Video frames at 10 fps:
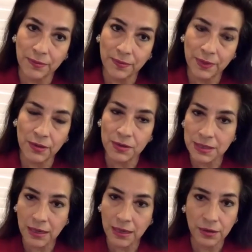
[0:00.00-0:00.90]
You know, it's
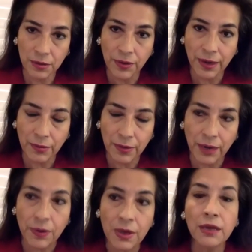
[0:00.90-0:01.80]
not going to go that route.
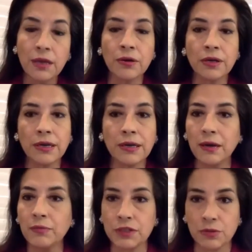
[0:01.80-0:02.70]
You're going to
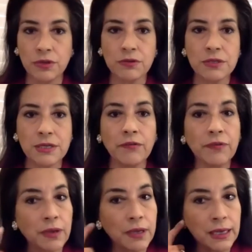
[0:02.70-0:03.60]
come just with yourself
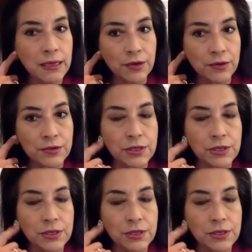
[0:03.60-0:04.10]
and ears